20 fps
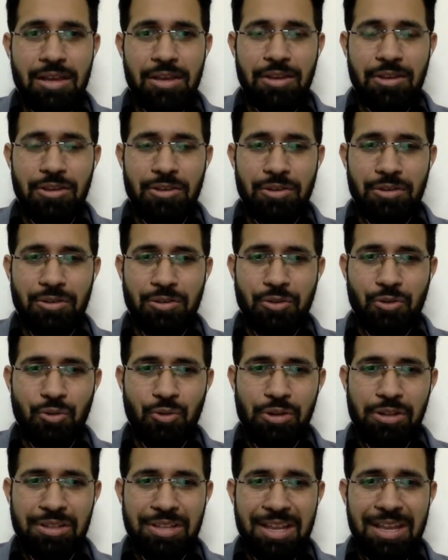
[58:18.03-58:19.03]
You
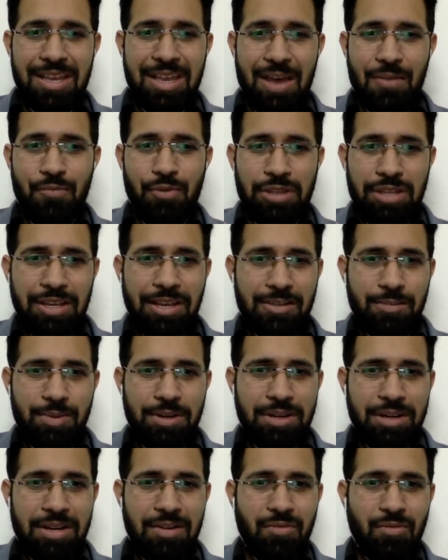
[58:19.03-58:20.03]
will think everything has
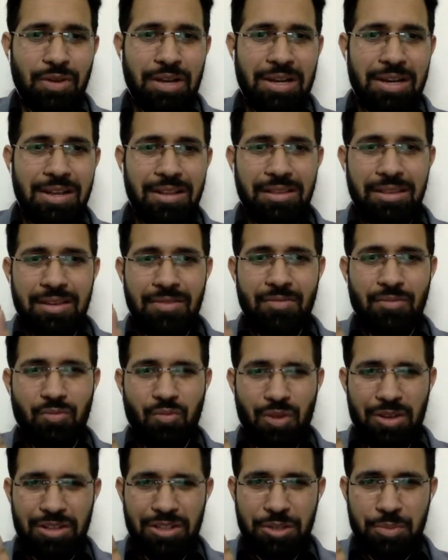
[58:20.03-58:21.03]
been done well, and then
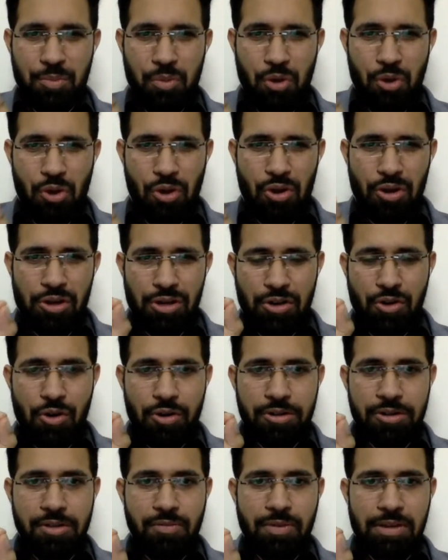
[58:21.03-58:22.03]
one small
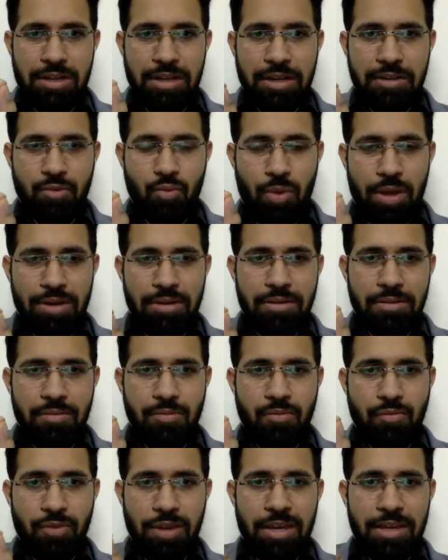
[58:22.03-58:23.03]
cautery will hit one
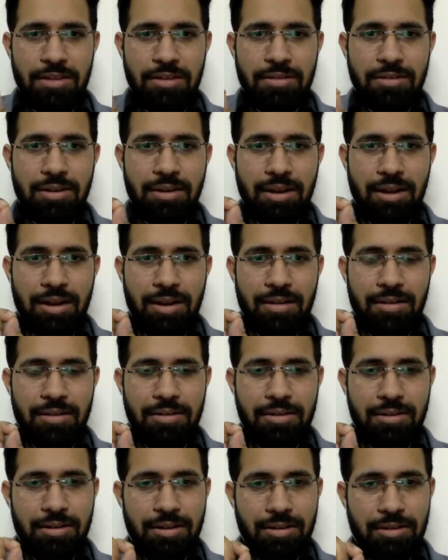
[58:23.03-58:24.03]
vein at
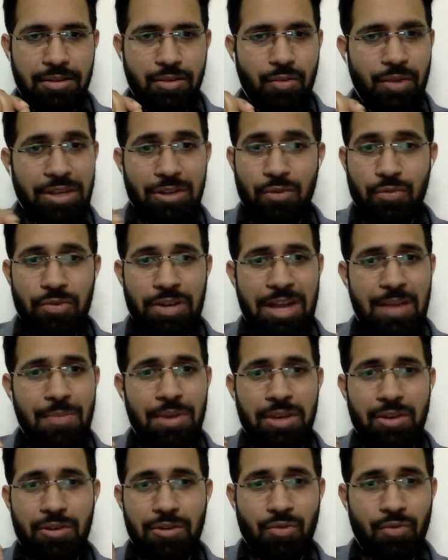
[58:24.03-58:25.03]
the vein of
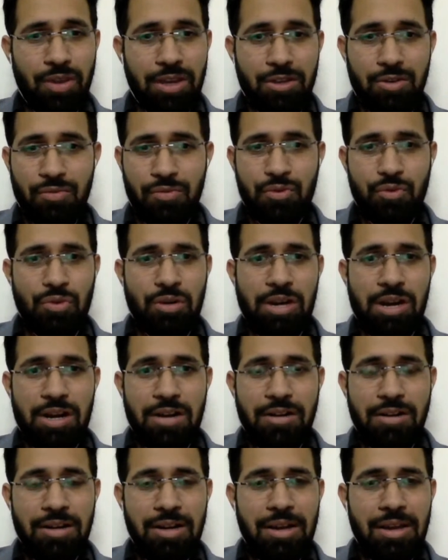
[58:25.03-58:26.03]
Labe or the vein of
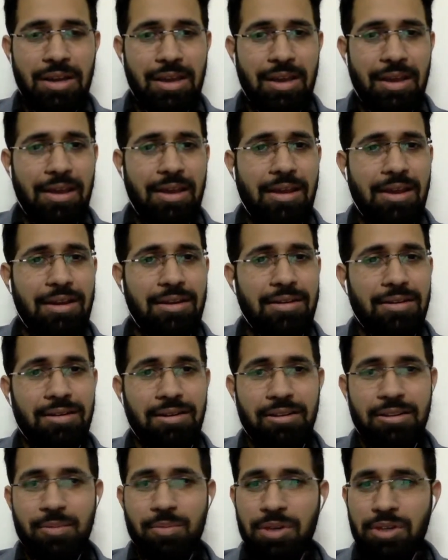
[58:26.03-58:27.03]
Trollard, and
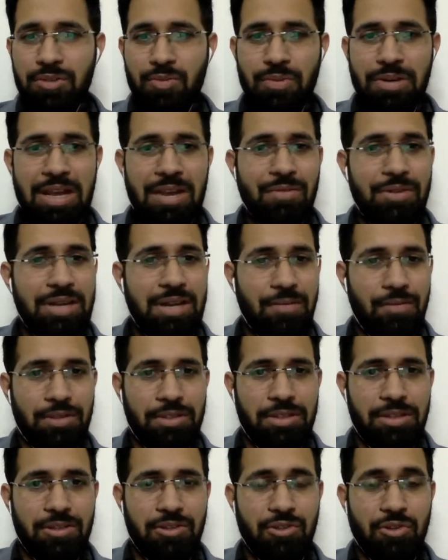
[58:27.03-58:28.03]
the patient will have a
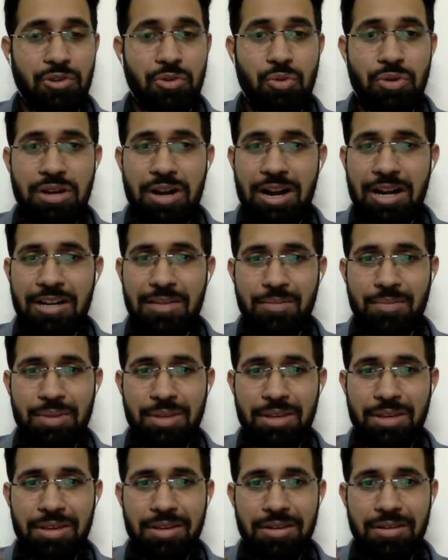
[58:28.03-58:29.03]
deficit. So you can't
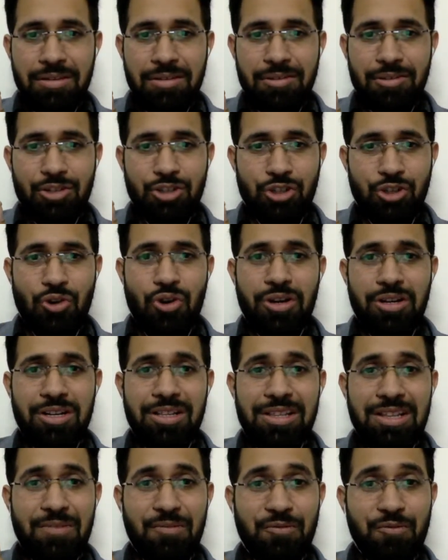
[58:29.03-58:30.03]
be sure
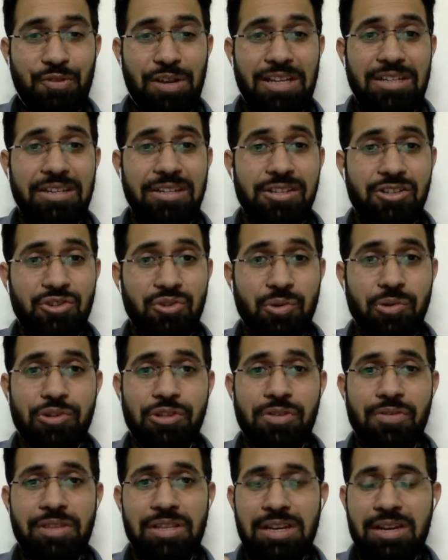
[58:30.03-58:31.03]
till the final
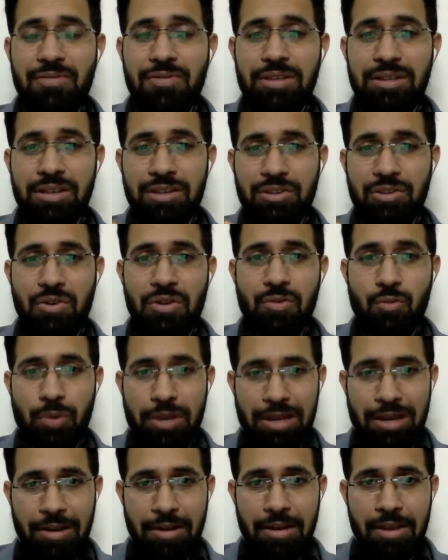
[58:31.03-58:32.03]
suture whether everything has gone
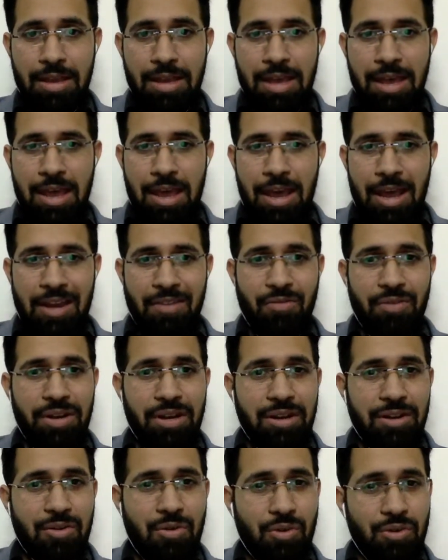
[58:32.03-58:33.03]
well. And when
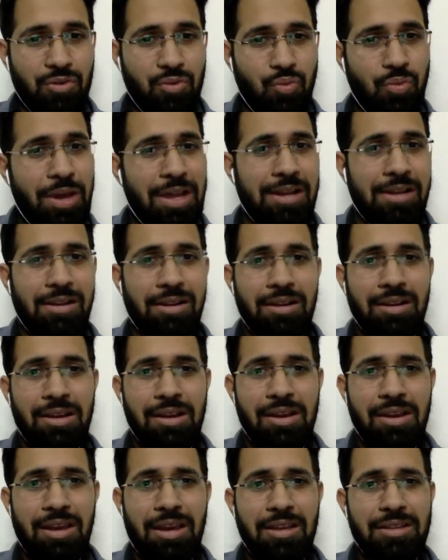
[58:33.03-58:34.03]
it goes well,
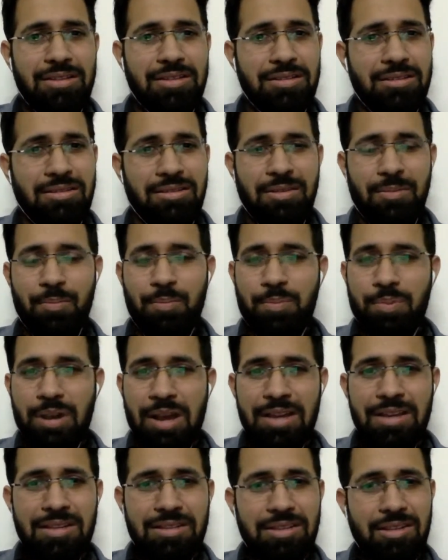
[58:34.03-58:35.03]
the
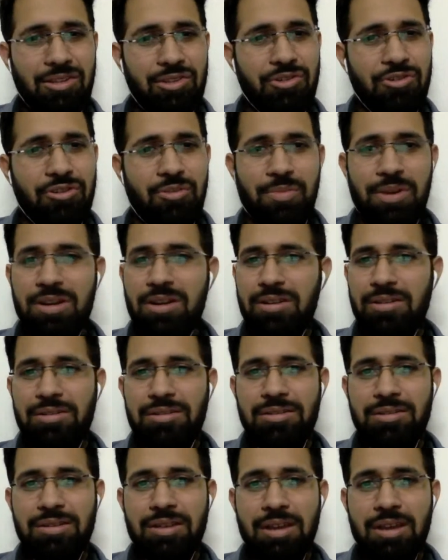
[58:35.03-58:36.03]
prize is
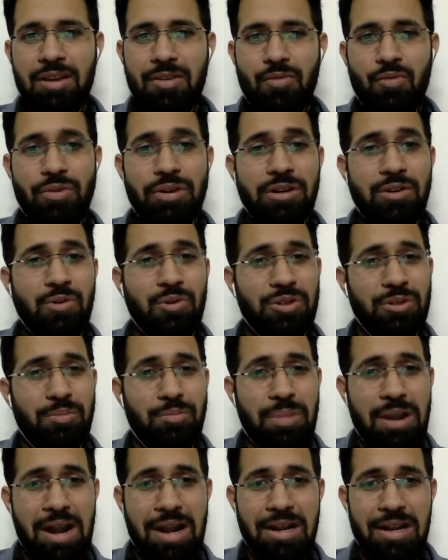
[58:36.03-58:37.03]
tremendous. When it goes
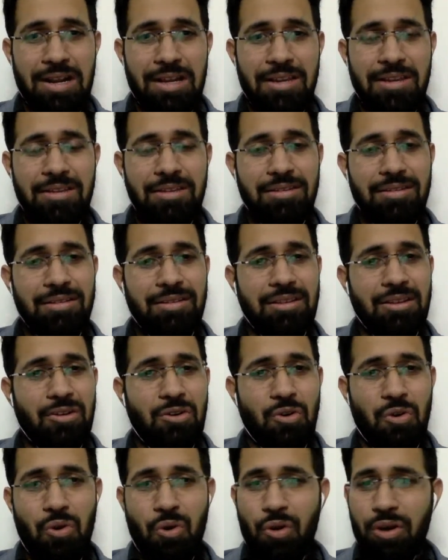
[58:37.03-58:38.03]
badly, the
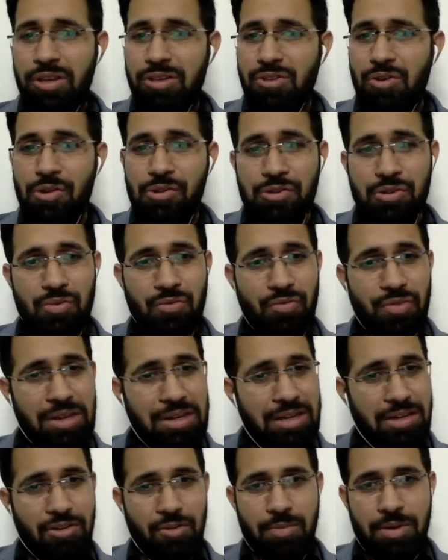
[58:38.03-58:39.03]
low is also
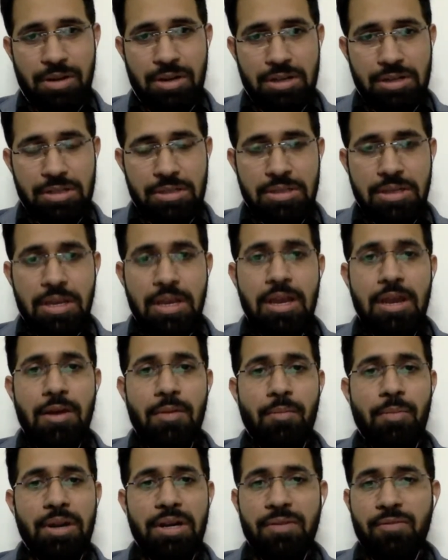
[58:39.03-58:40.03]
very tremendous.
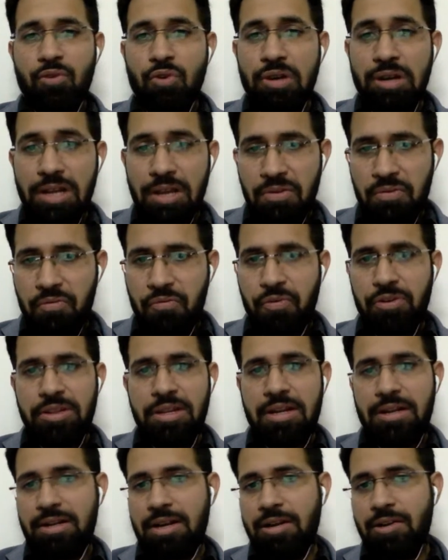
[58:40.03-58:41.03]
But if you live for
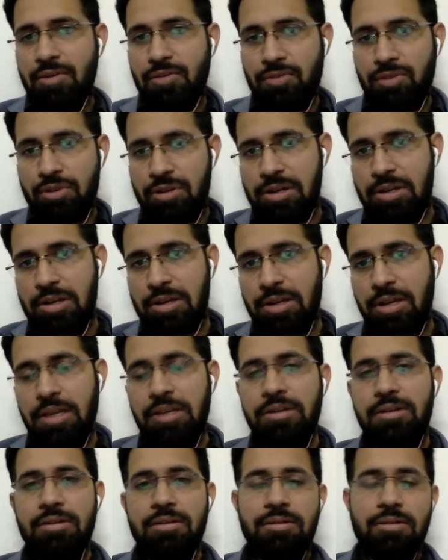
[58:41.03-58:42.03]
that kind of thrill,
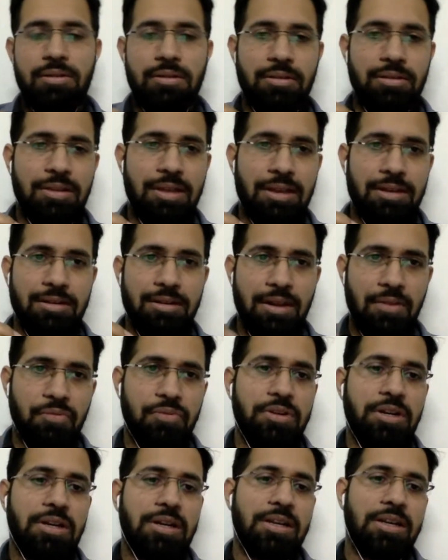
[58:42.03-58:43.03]
and then
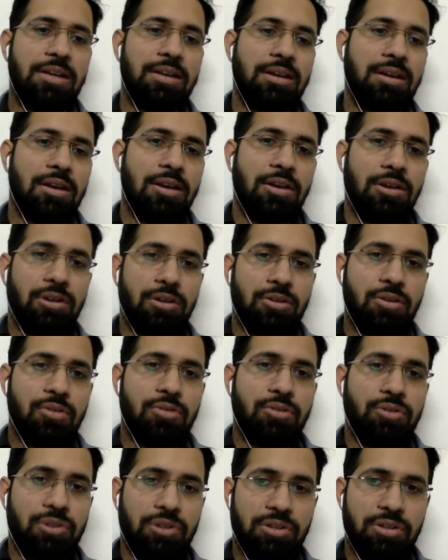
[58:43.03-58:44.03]
definitely,
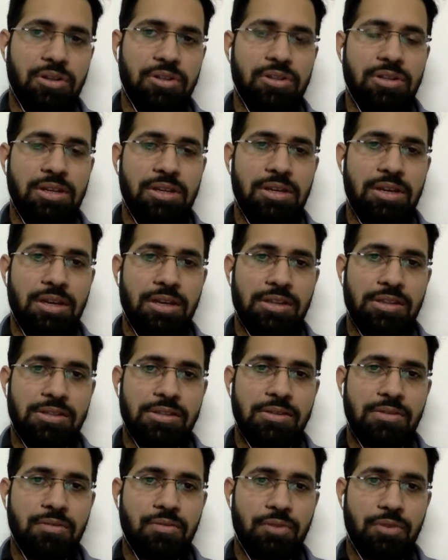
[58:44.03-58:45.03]
neurosurgery
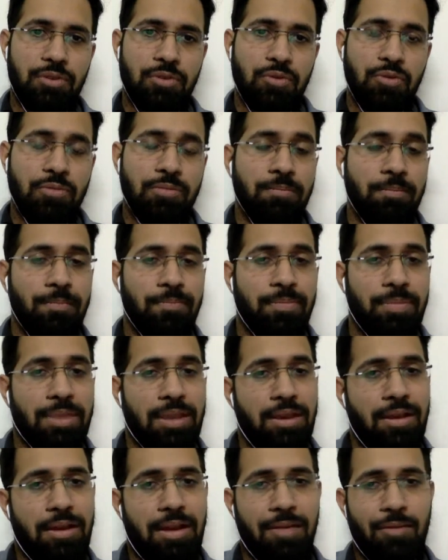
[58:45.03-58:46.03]
is for you.
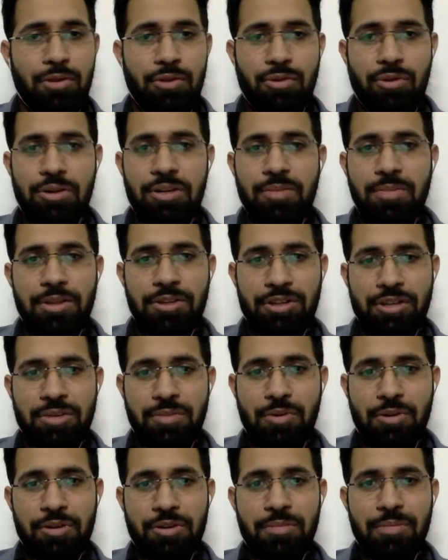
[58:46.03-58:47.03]
I've also already mentioned
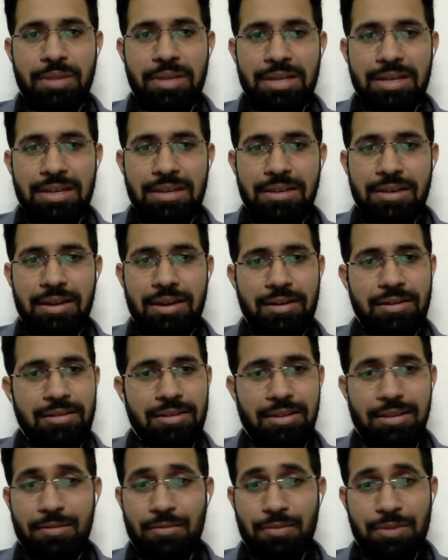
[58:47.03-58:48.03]
about the money and
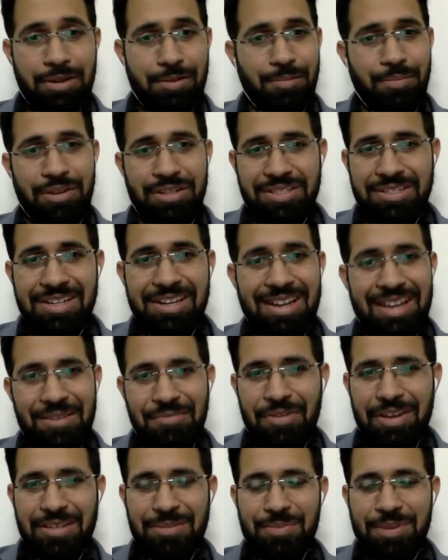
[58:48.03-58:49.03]
the personal life
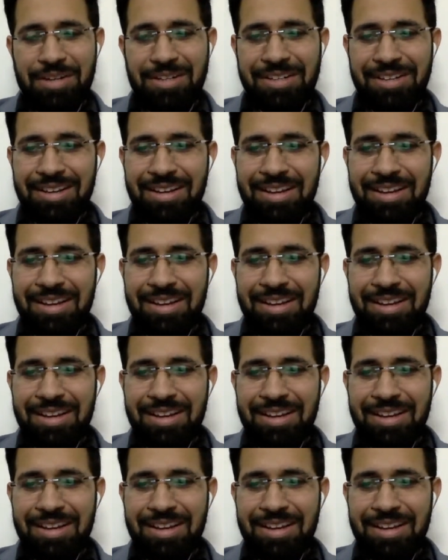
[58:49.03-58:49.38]
aspect.